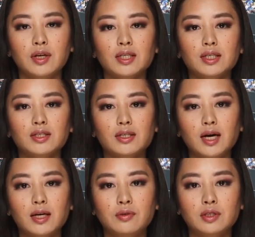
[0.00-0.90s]
against
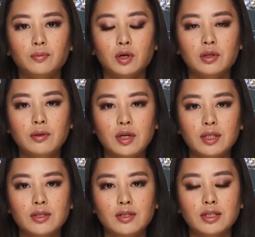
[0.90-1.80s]
an average opponent
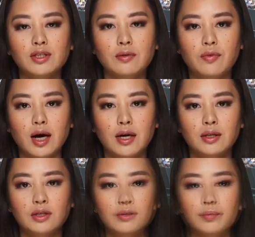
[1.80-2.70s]
rank of
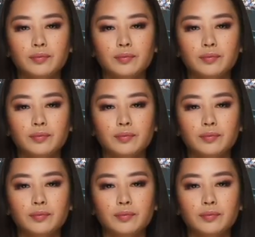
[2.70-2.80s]
65.